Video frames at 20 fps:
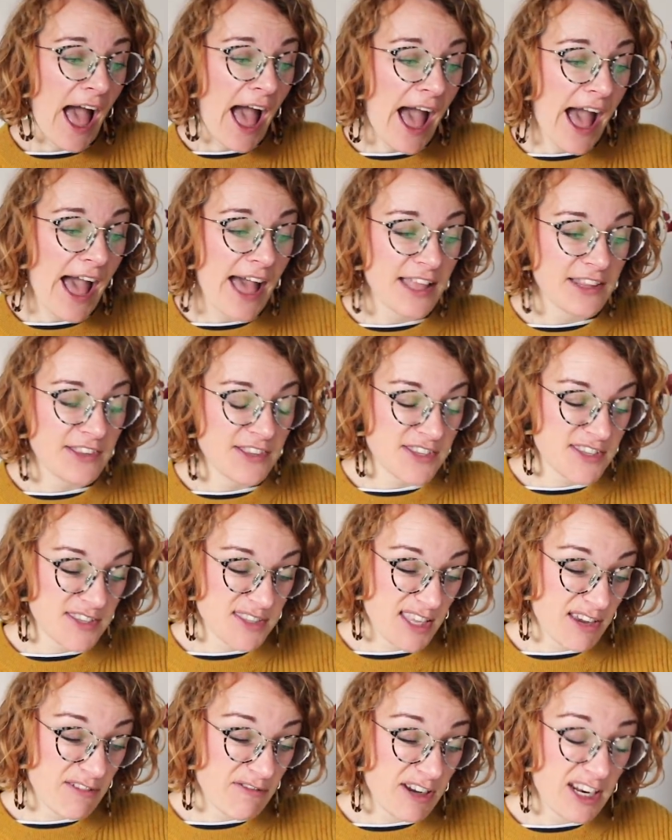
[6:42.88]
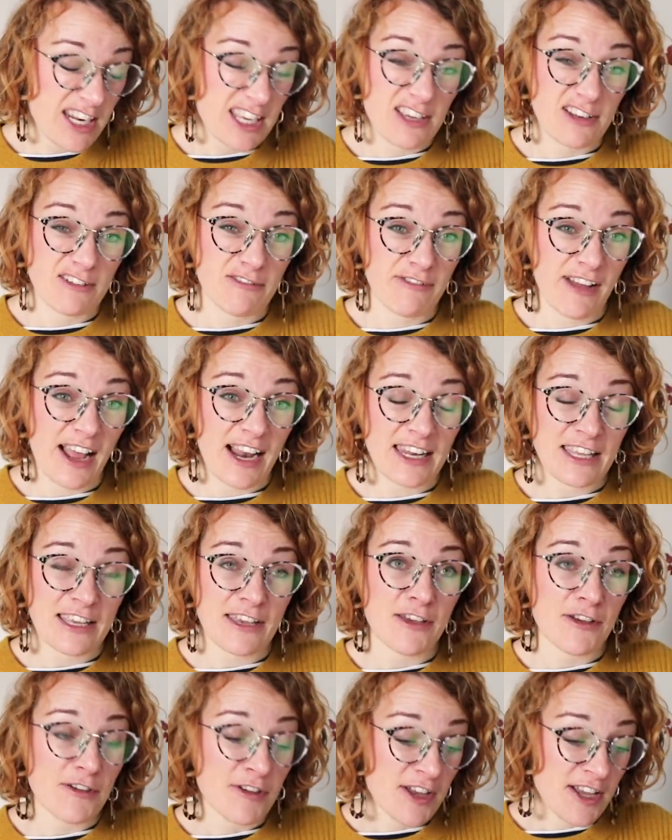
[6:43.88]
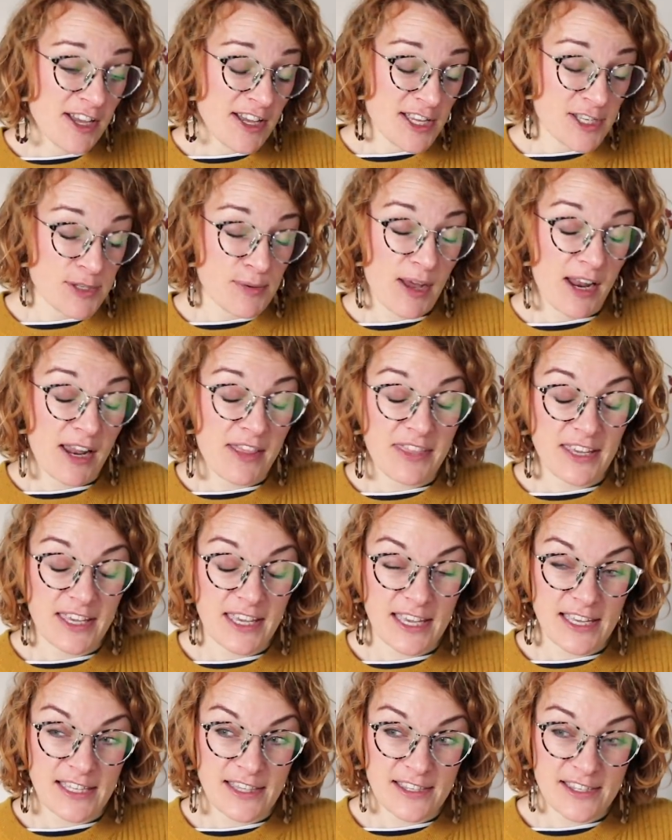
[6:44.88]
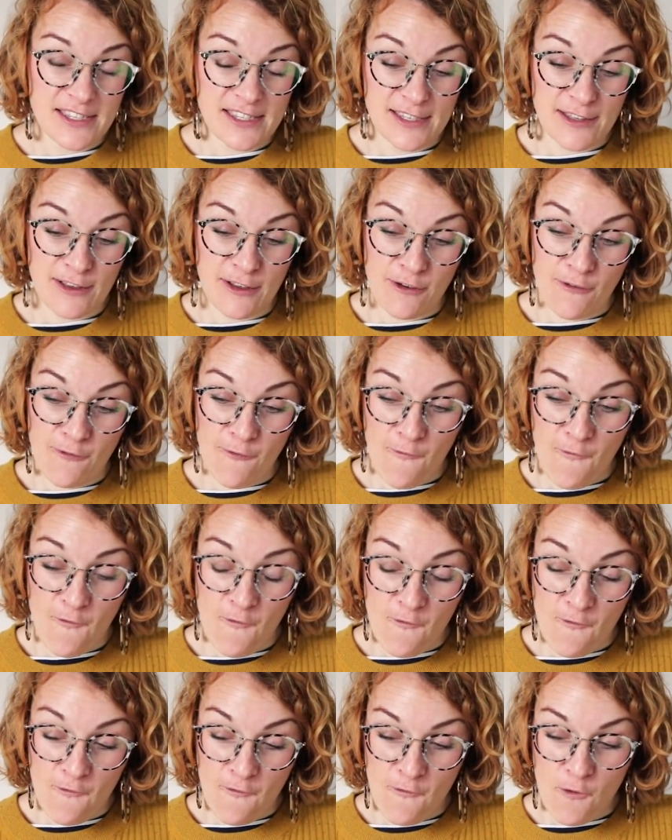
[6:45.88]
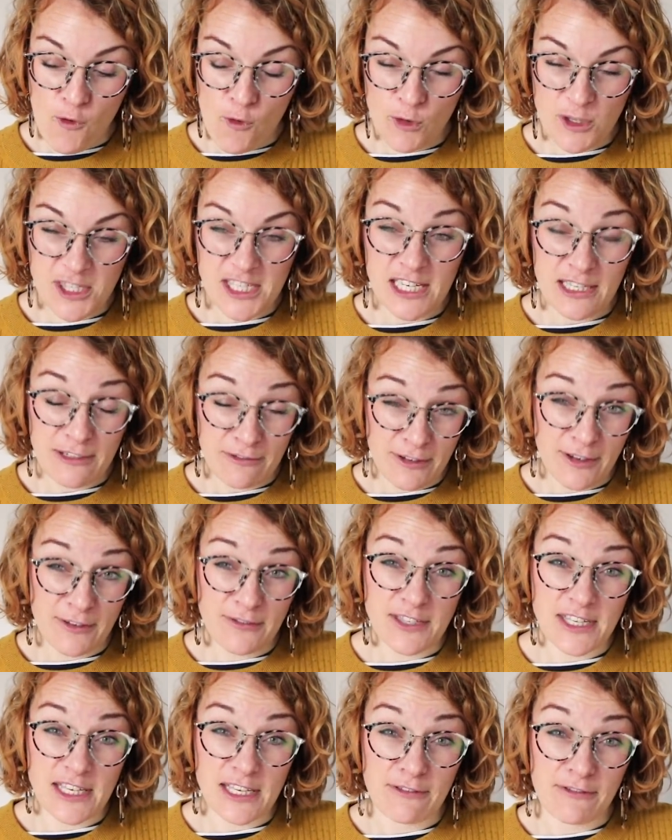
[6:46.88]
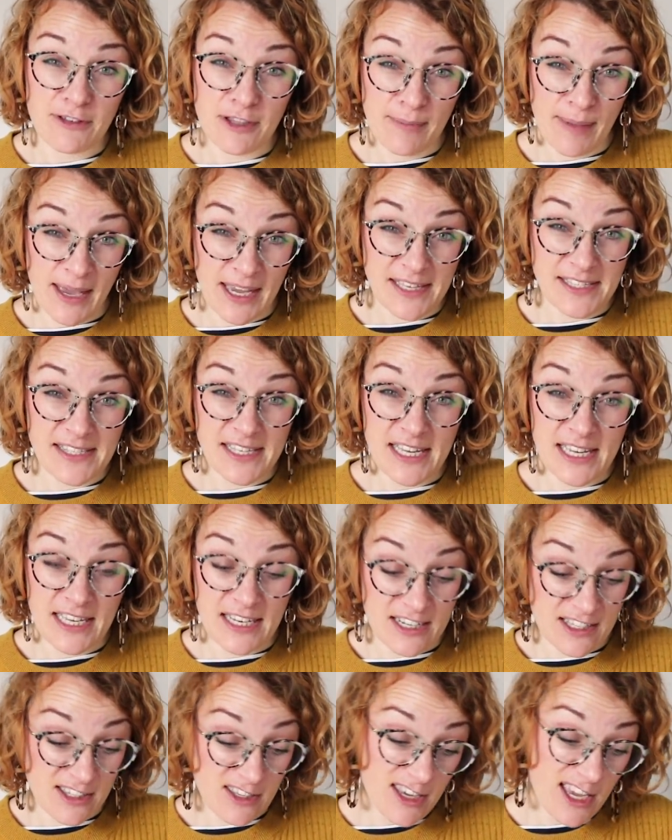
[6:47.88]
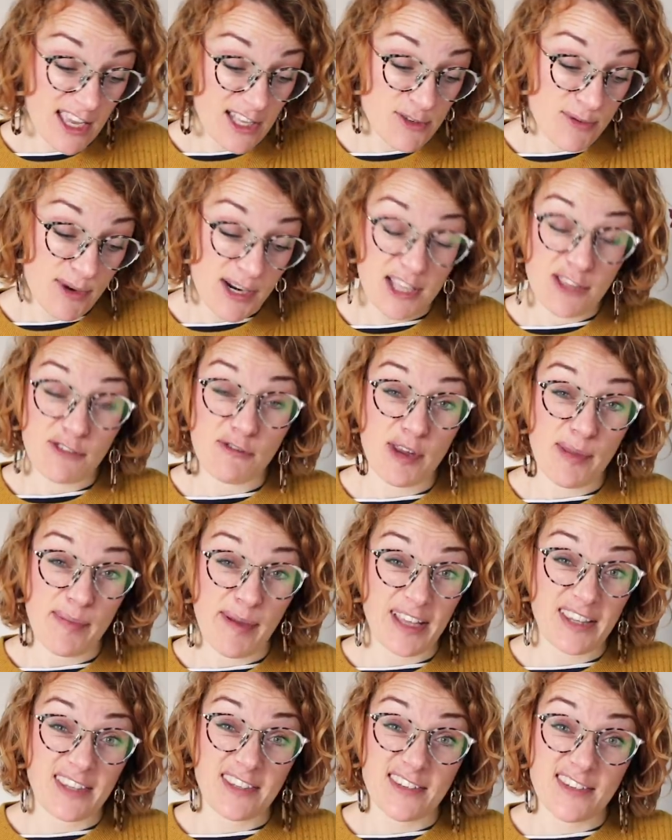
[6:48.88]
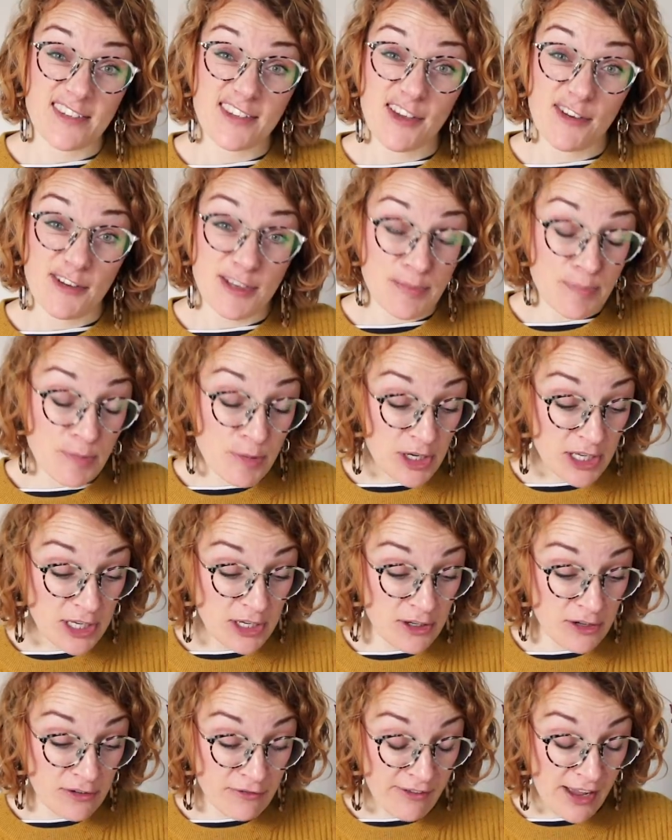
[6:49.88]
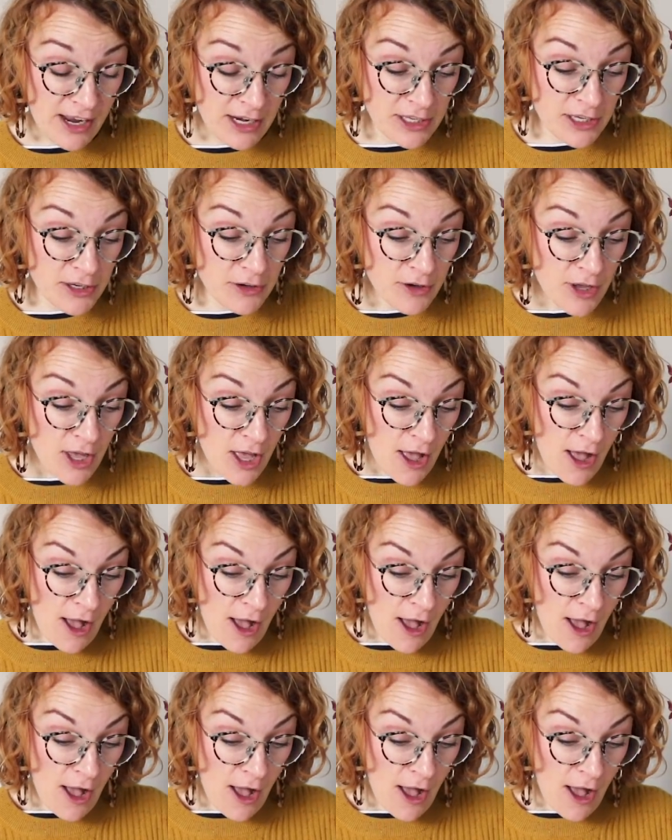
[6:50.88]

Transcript: and they're really good value as well. I think it's £14.50 for the magazine and you get 23 patterns, so it's pretty good value.